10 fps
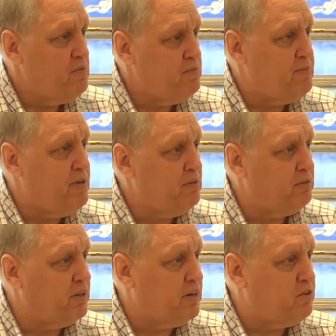may be able
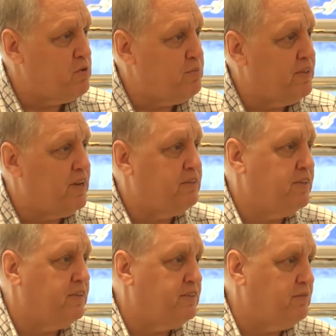to determine that
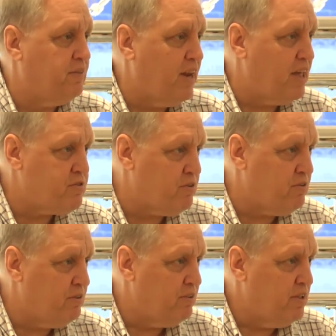it's of
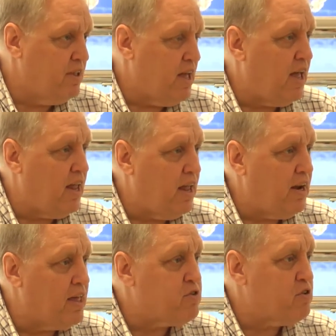a
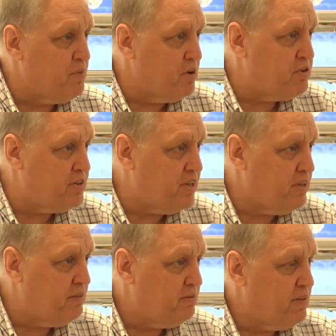lesser emergency
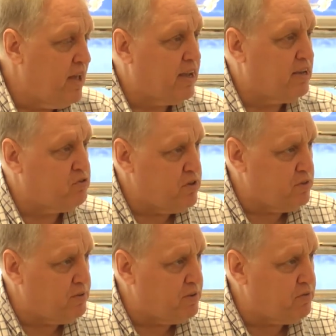and can treat
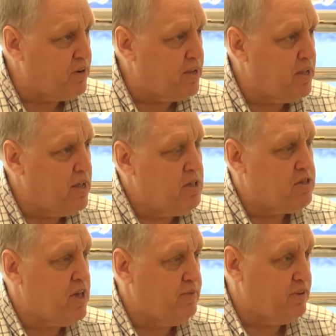them differently,
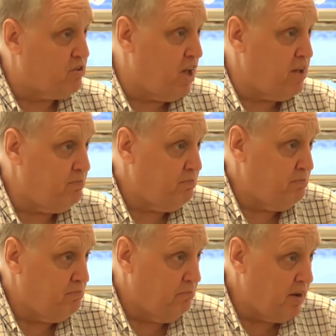saving time,
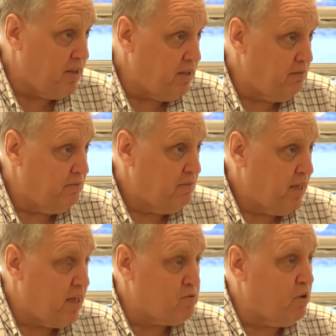money,
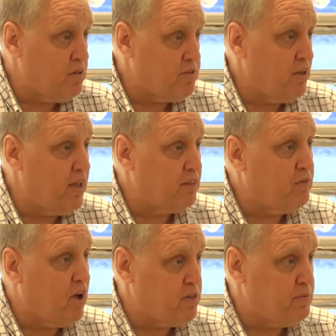as well as the length of
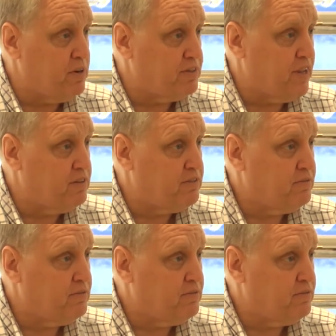hospital stays.